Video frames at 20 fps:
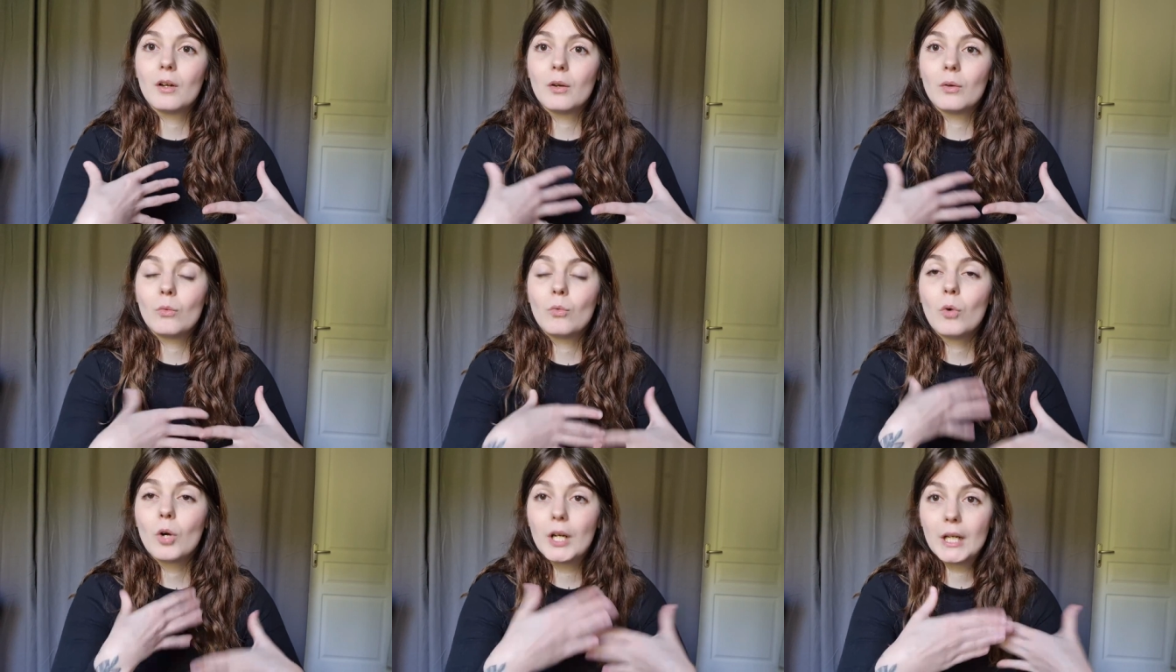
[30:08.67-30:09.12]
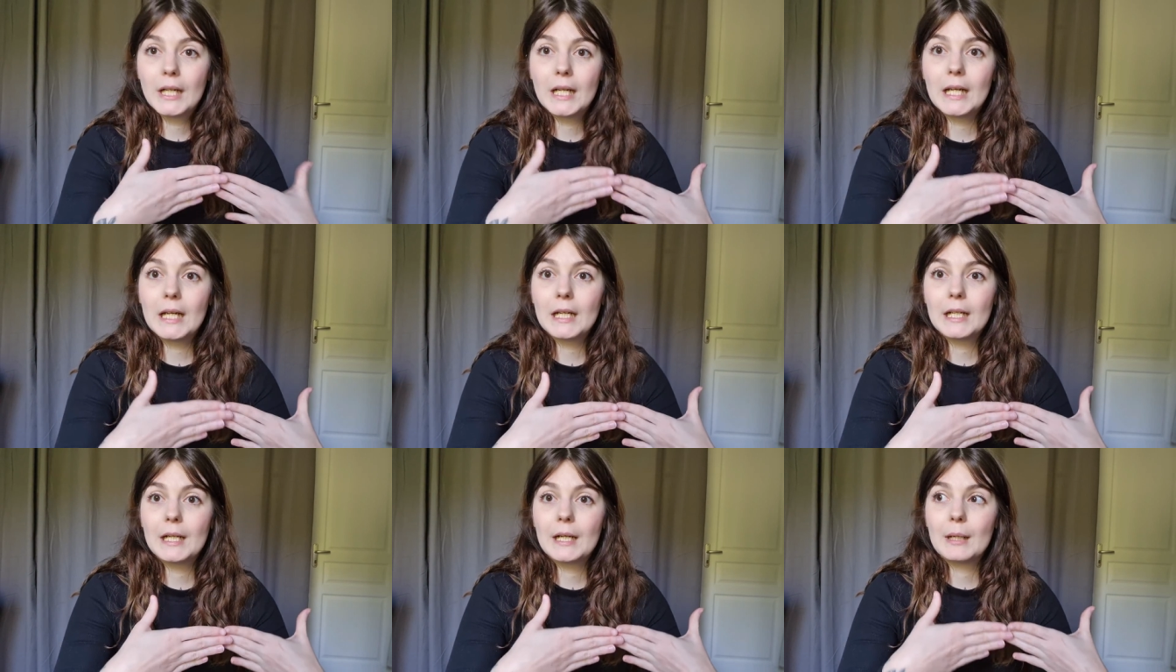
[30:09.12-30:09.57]

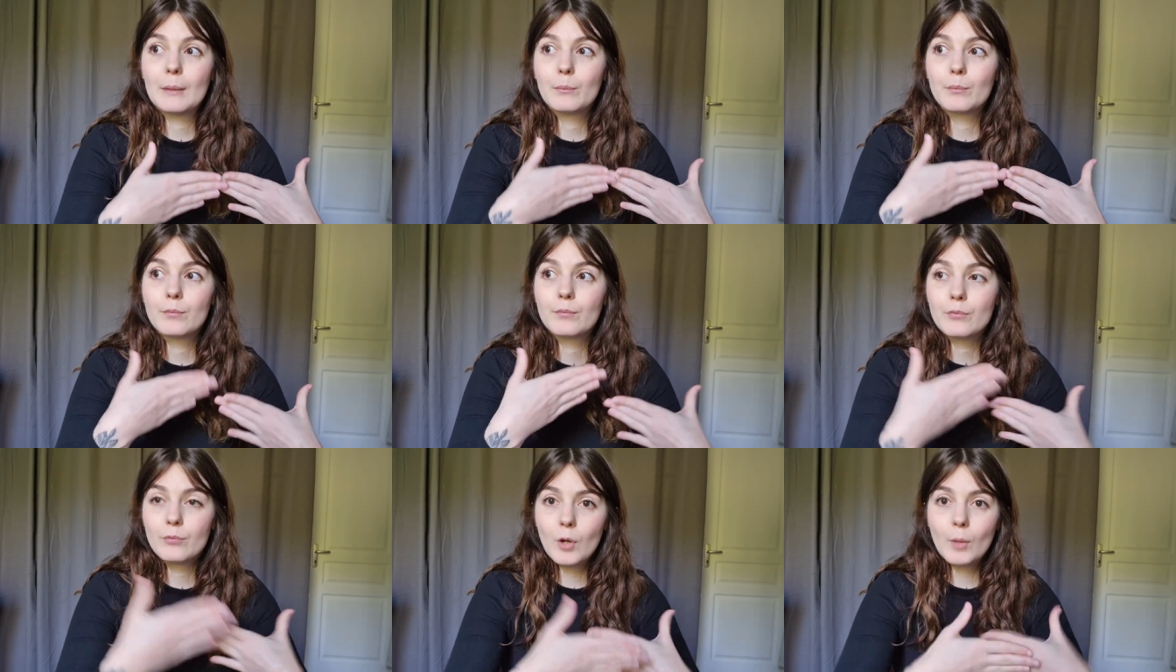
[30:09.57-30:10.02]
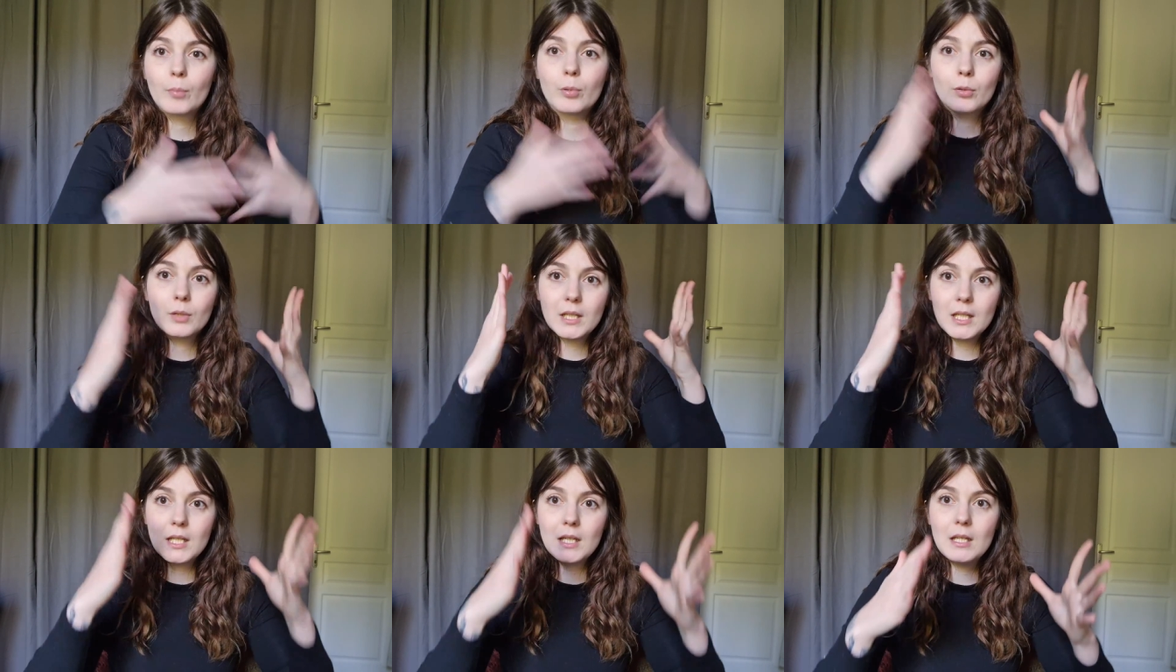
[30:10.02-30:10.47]
working
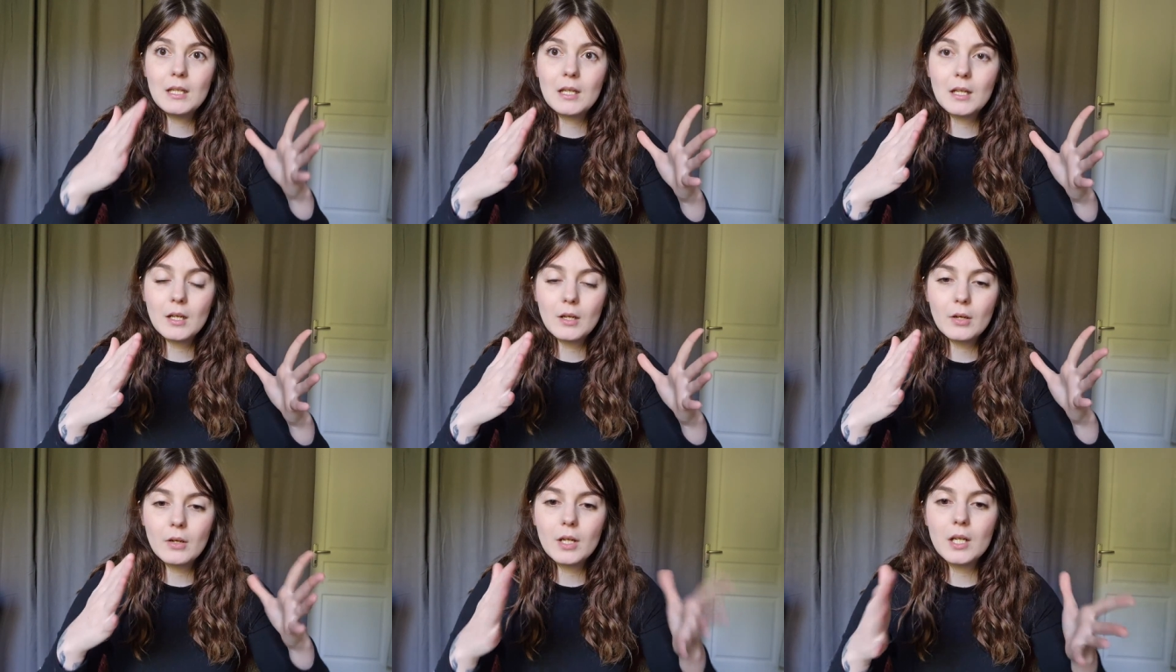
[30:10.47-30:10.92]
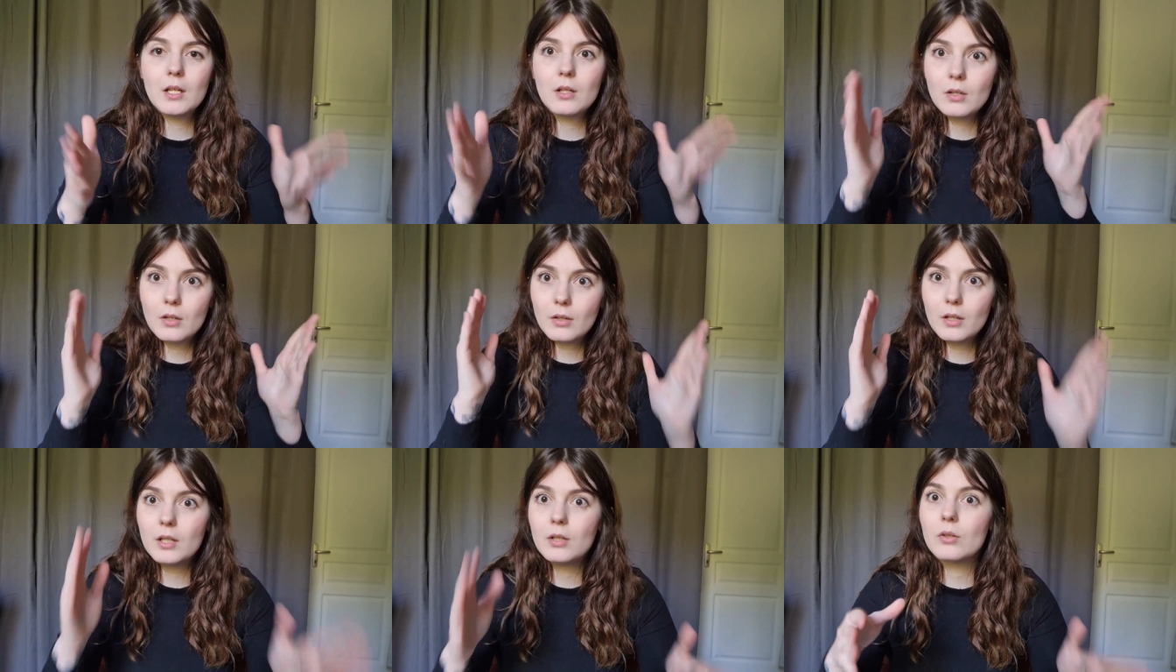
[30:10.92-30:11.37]
properly in
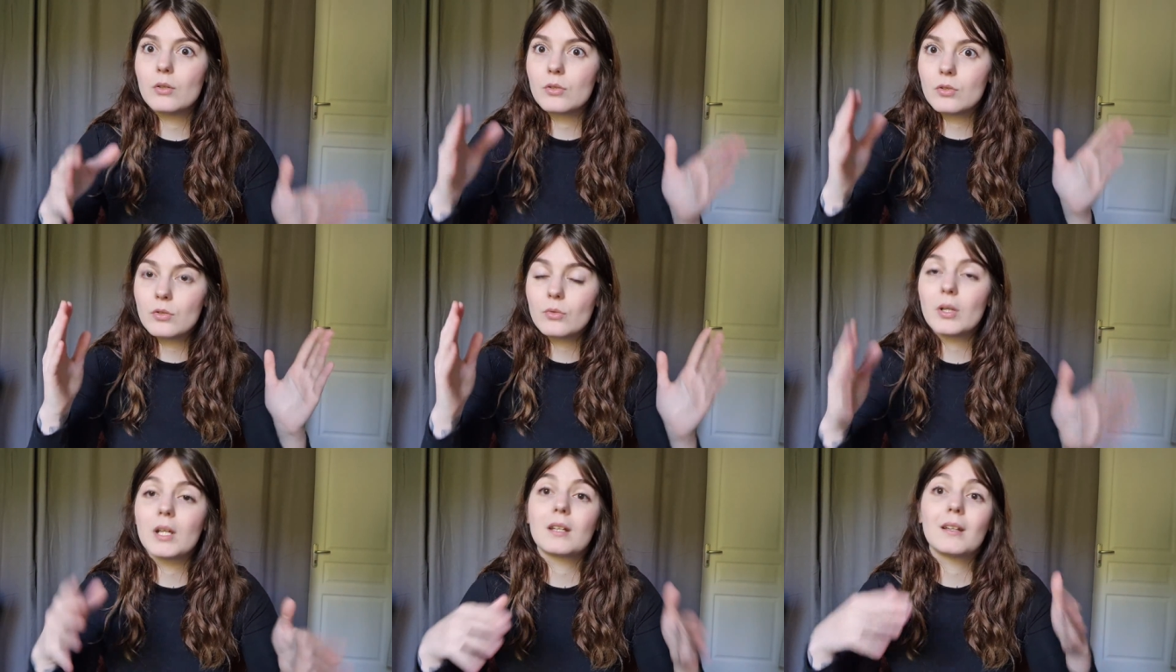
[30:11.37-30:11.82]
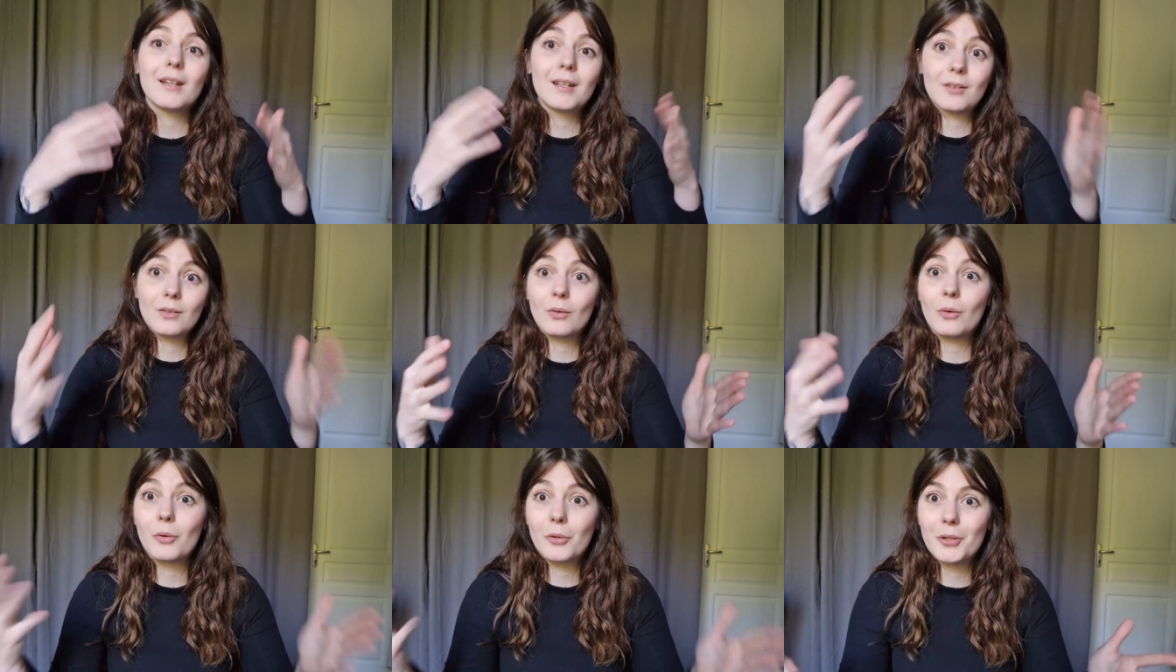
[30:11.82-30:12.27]
a strict
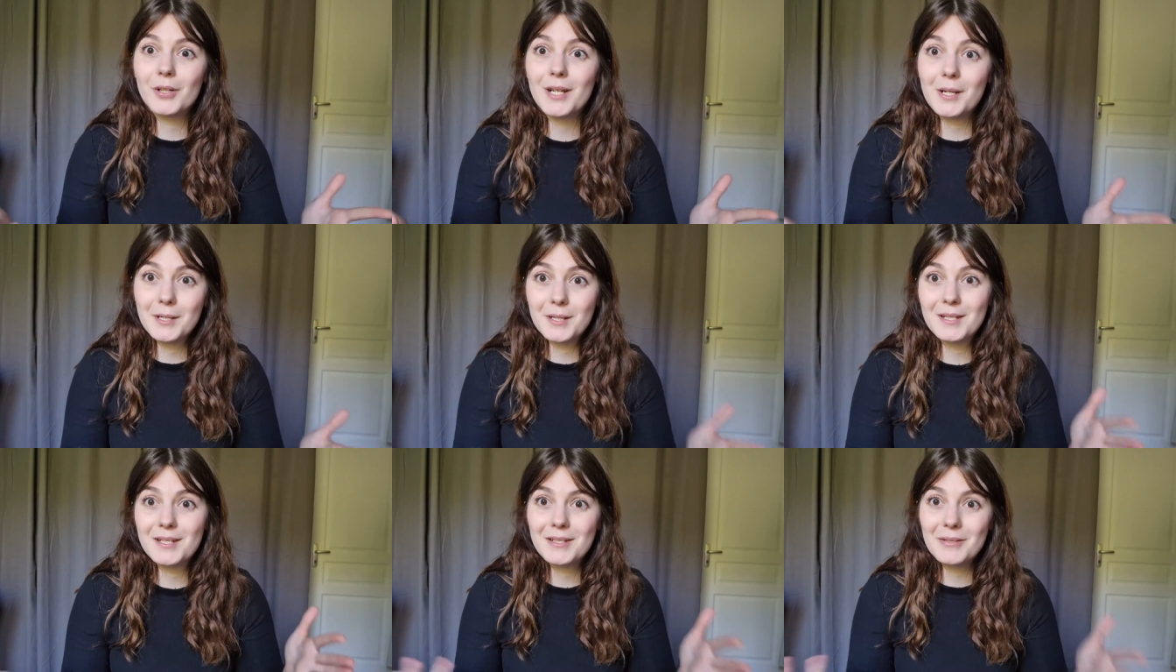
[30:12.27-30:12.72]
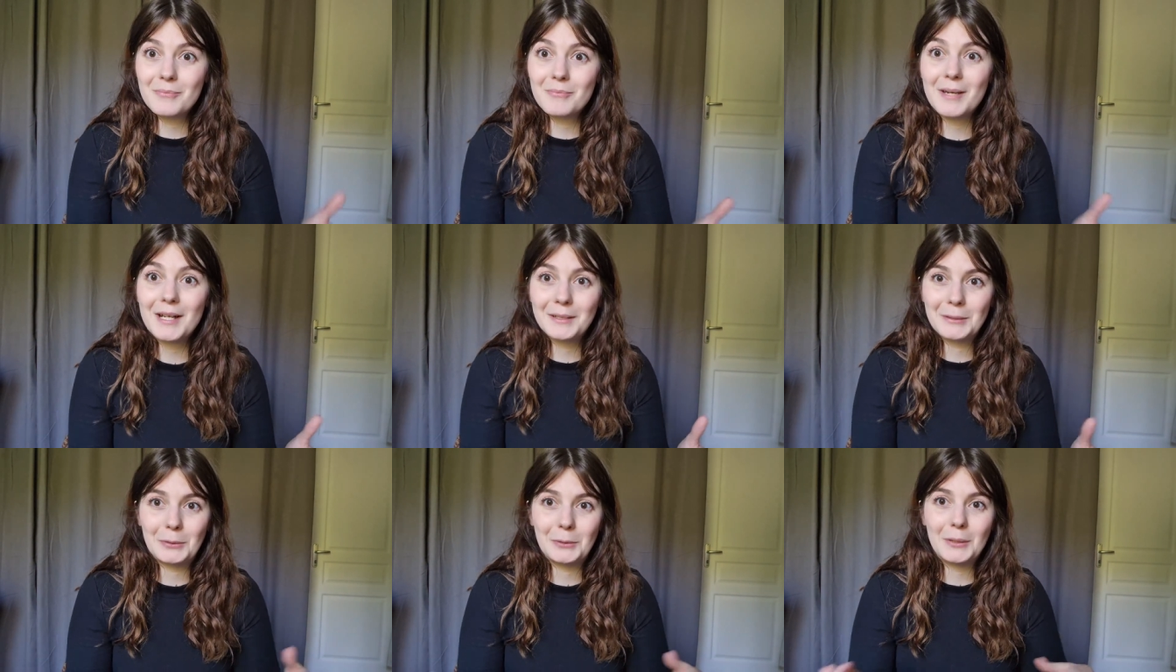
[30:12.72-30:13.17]
and organized
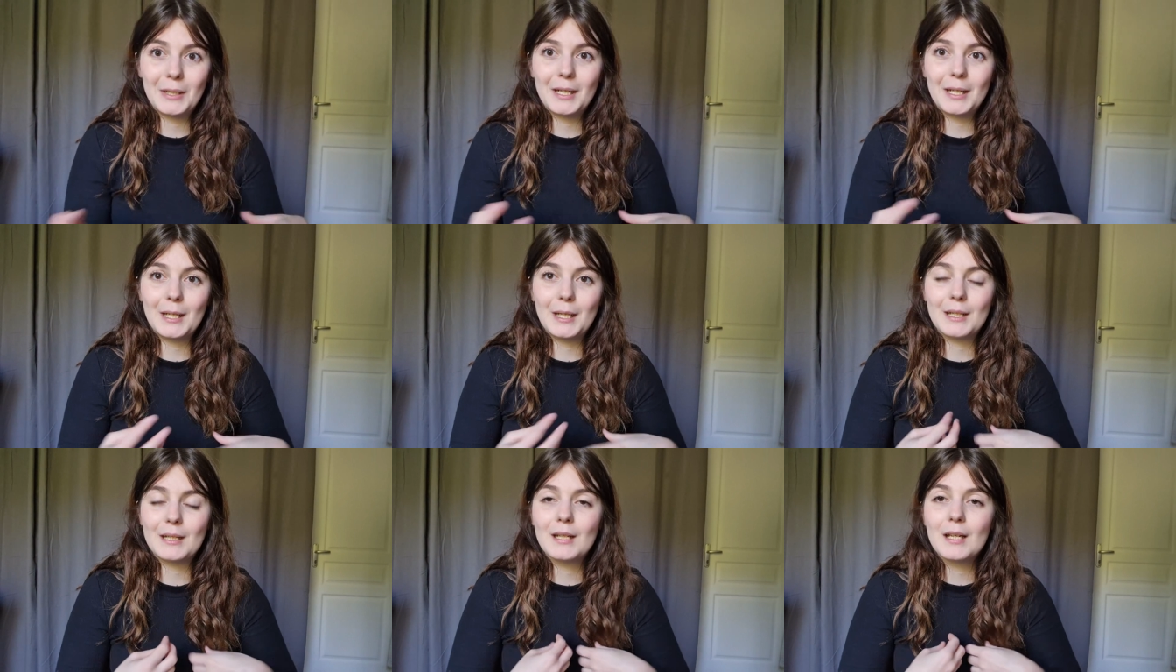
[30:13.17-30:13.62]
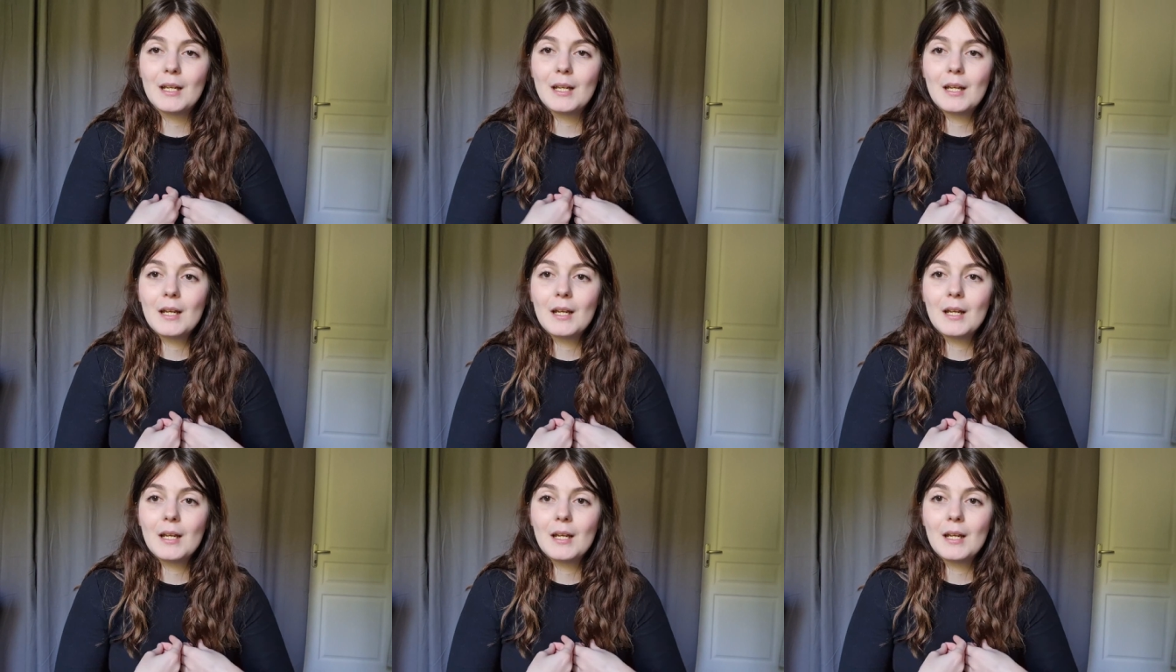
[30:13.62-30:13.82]
manner, and